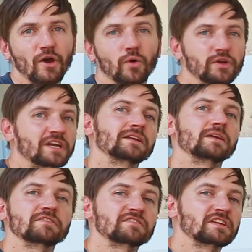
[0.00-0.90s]
or you can
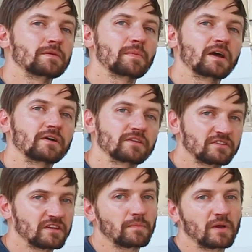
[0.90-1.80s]
give us an email. There's
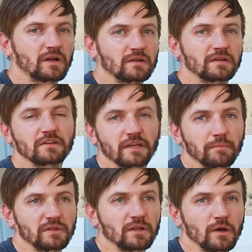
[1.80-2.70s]
an email in the link
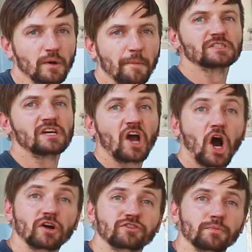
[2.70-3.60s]
below.
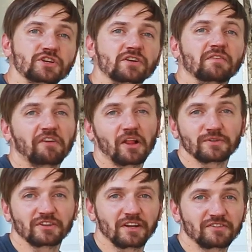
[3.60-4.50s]
Also, be sure to follow
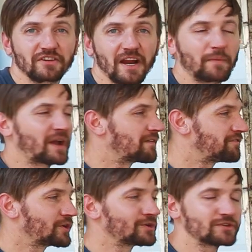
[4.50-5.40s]
us on Instagram. We got
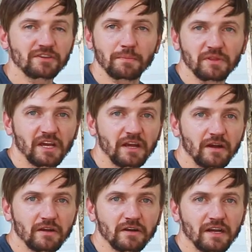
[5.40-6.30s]
photos up
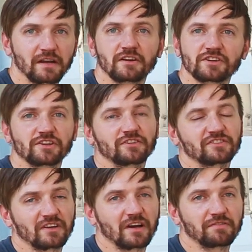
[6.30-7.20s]
there and additional
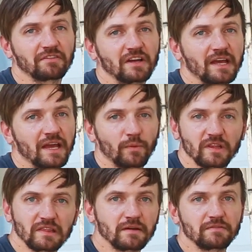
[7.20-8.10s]
stuff, and
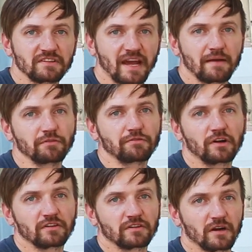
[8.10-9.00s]
we'd love to have you
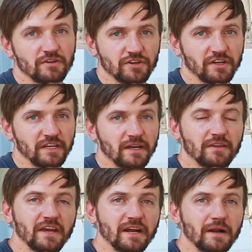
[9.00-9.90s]
follow our journey
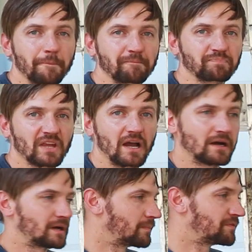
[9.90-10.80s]
on there.
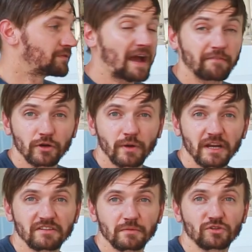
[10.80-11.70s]
If you haven't
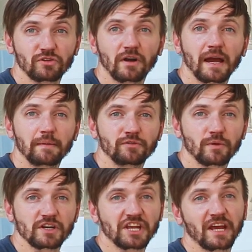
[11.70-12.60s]
already, subscribe to
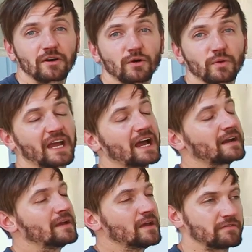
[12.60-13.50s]
our channel. We
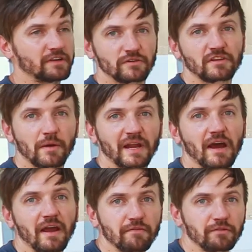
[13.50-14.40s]
got videos coming
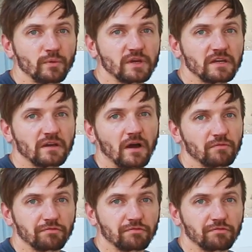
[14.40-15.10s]
out every week on